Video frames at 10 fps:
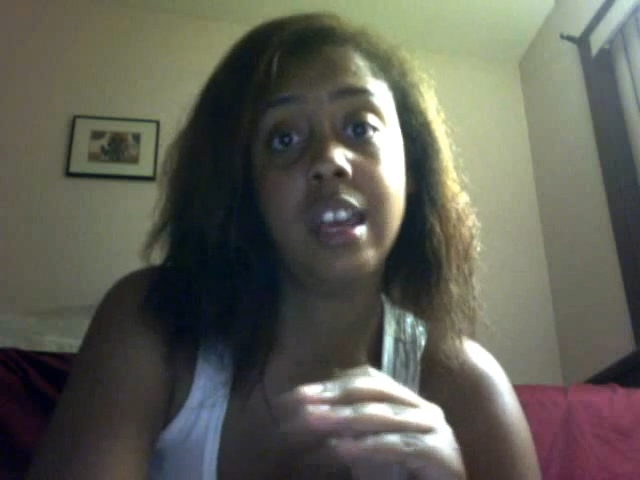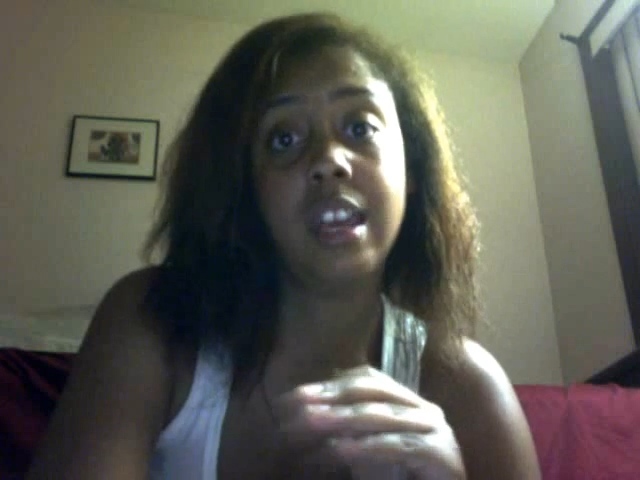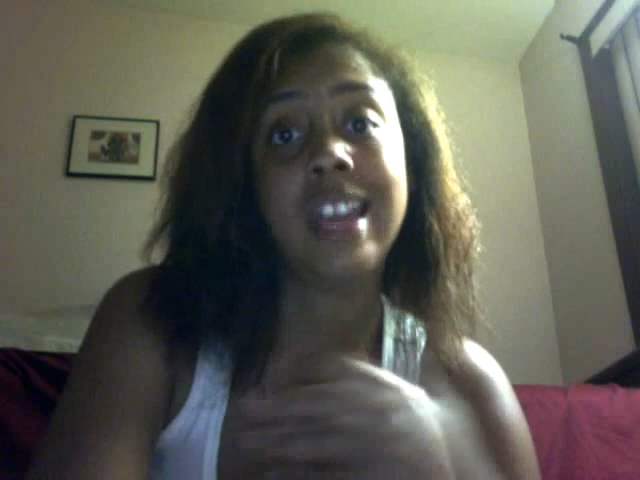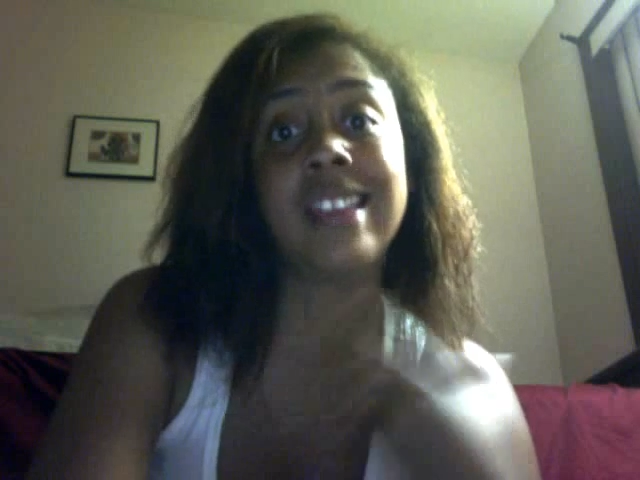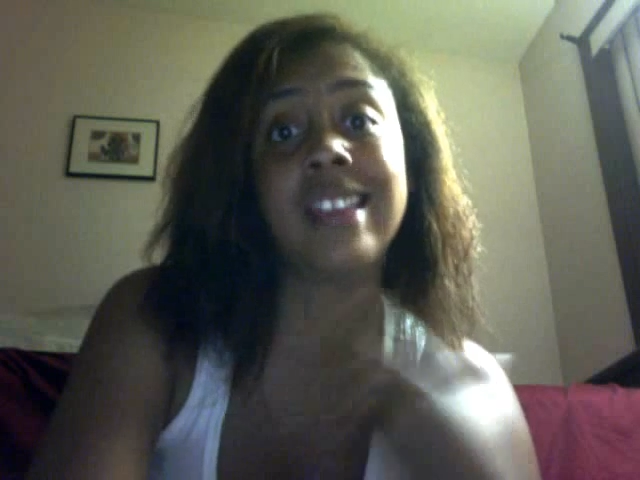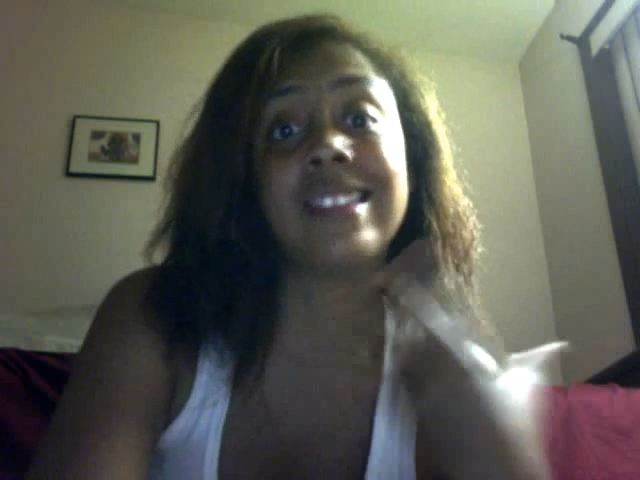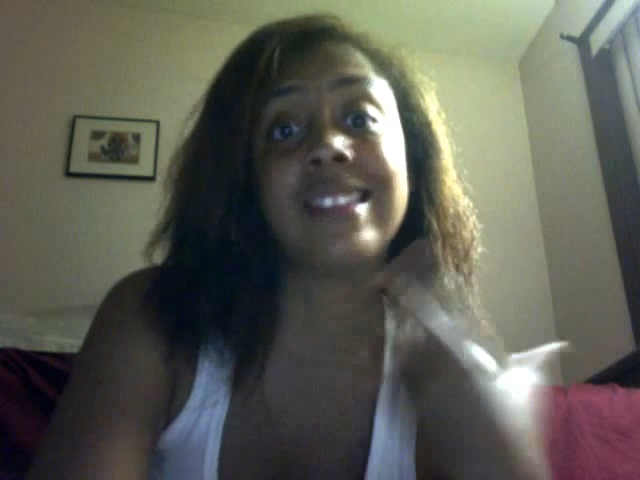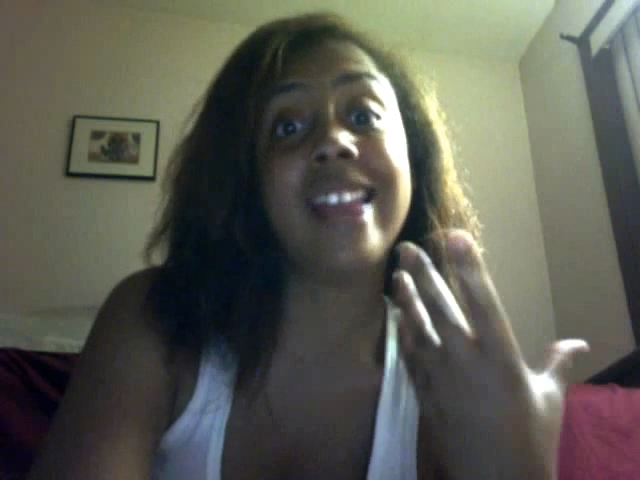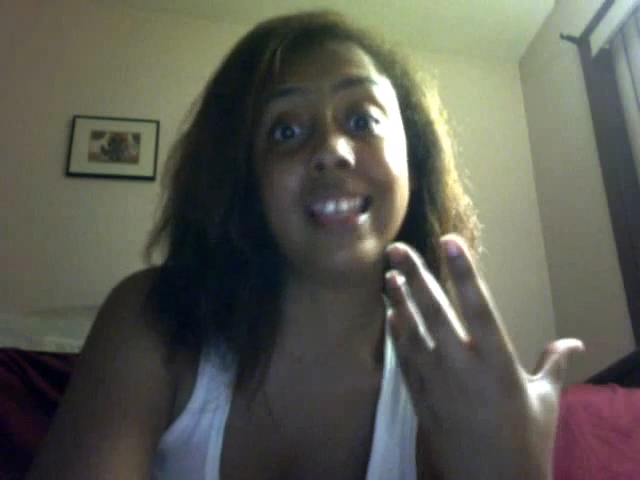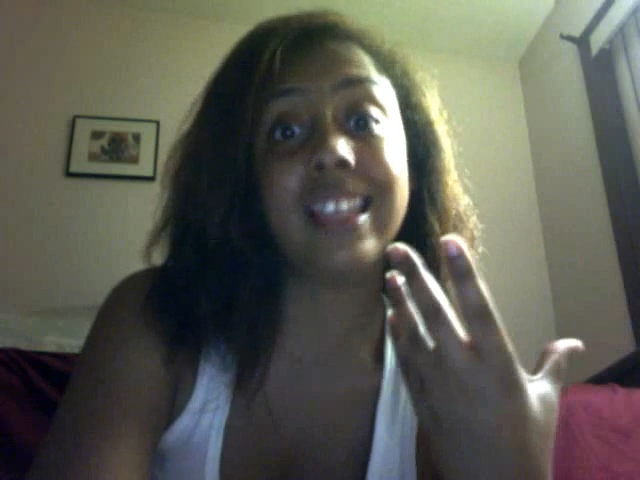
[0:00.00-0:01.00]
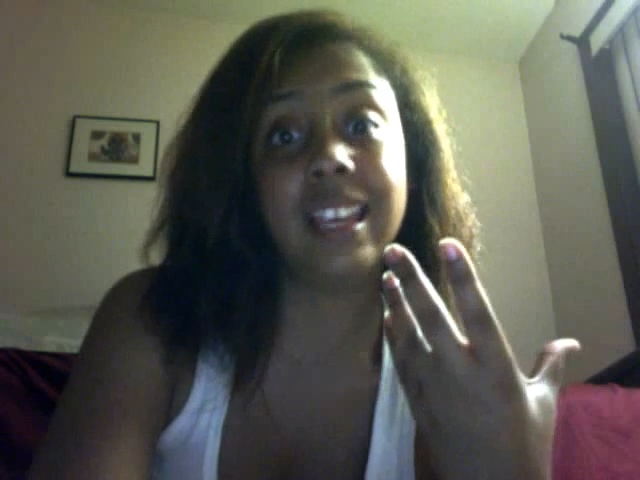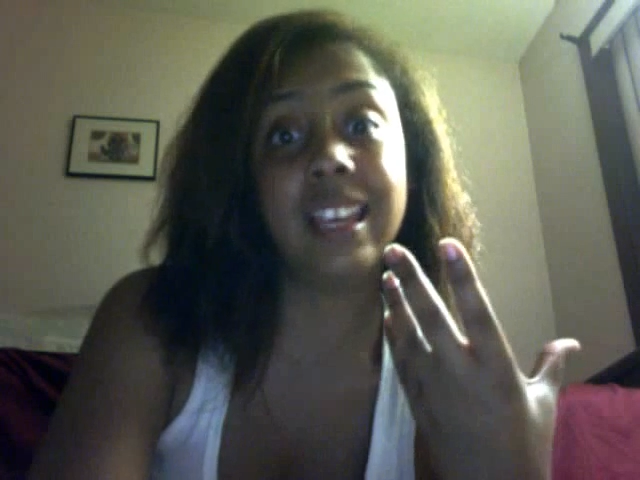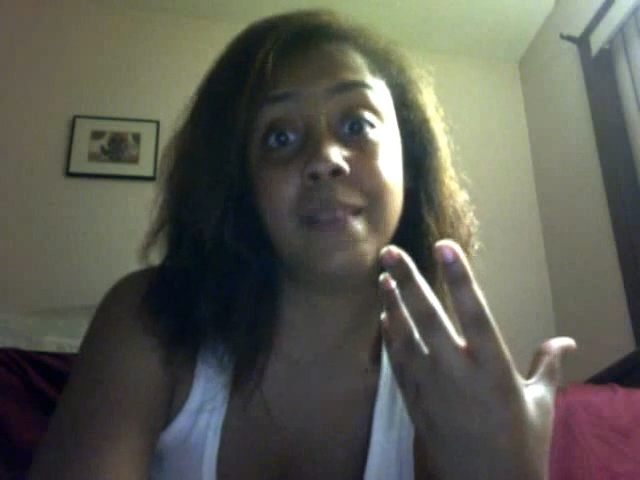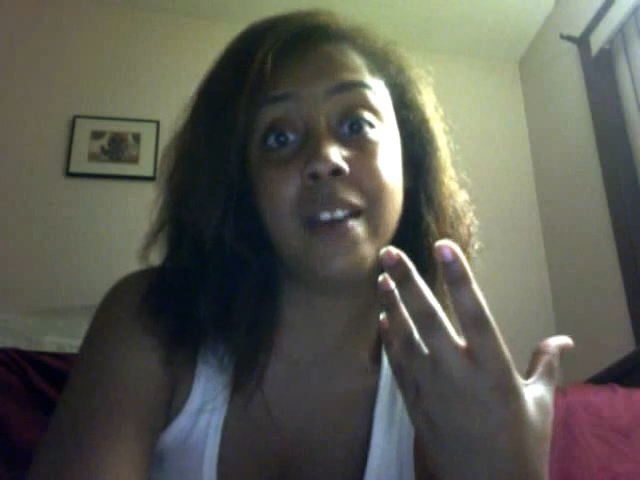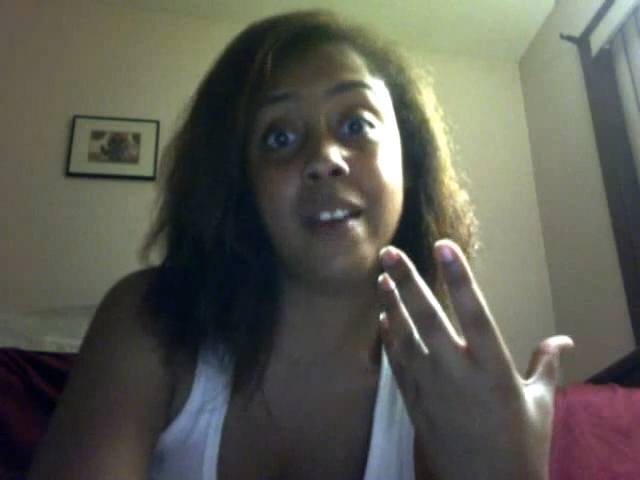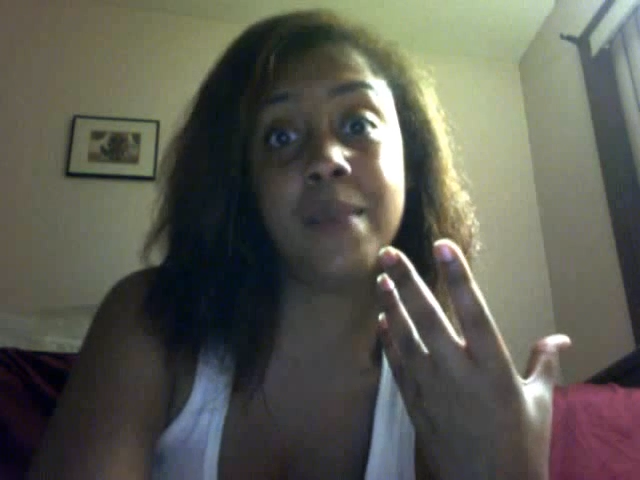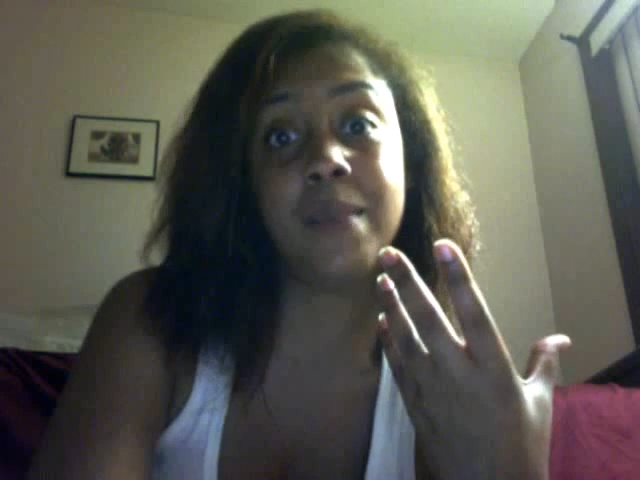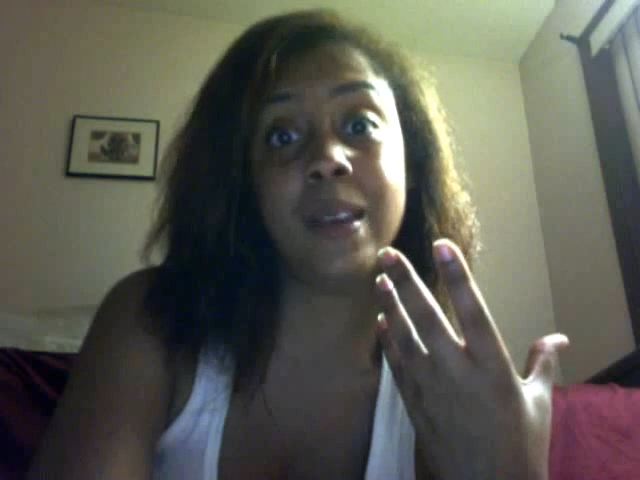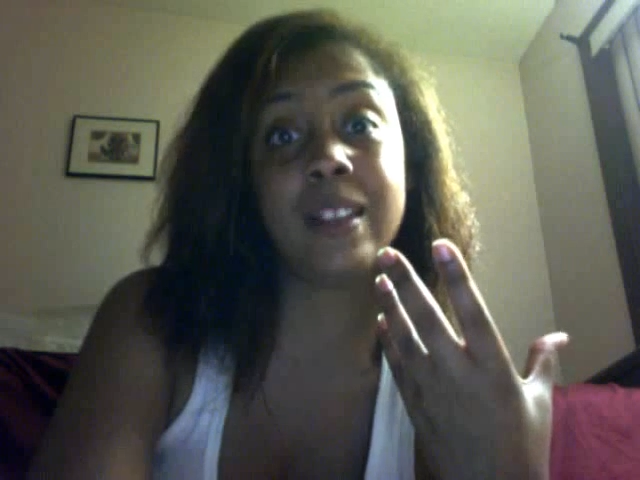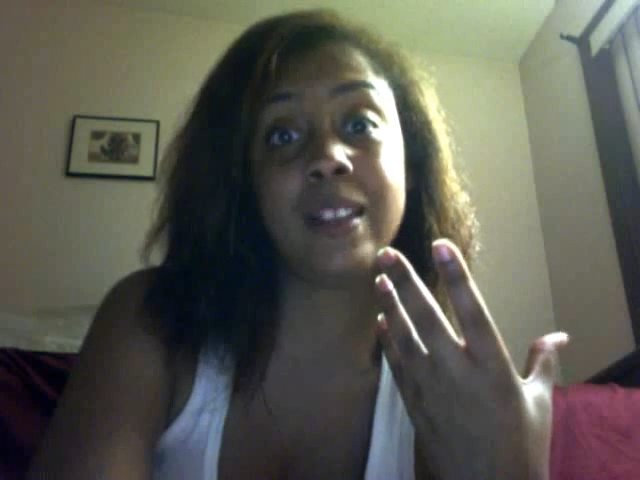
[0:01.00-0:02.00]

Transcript: And it's naked, in my opinion,